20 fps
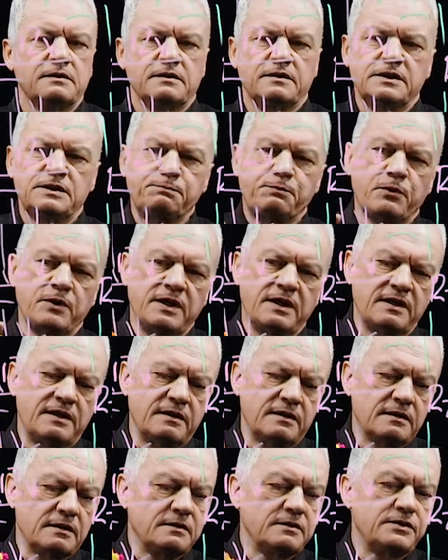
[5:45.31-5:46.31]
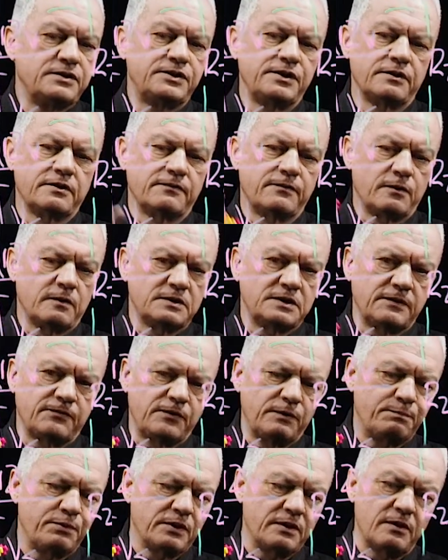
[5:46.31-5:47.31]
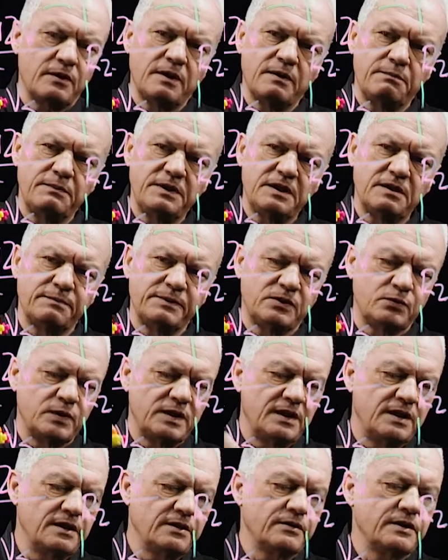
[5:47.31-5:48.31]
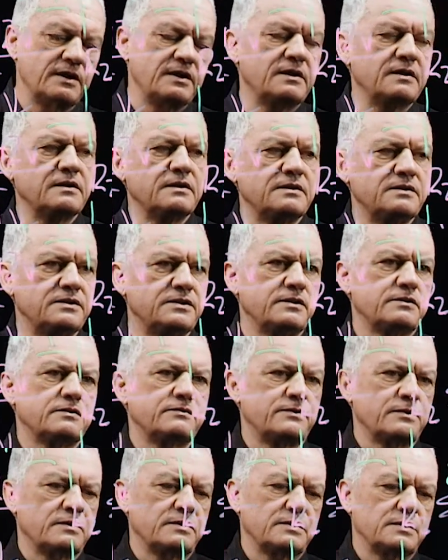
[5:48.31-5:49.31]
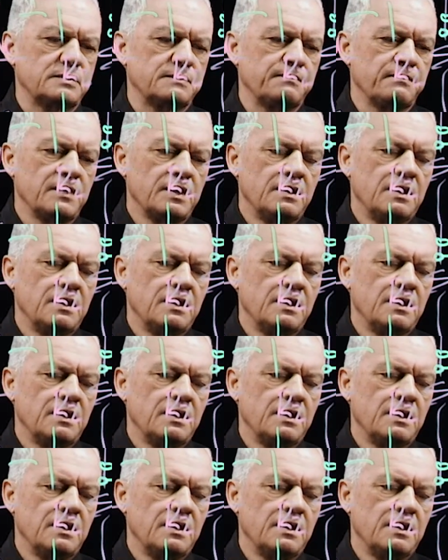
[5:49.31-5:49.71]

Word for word: 0 volts. If you put a meter between here and here, 0 volts.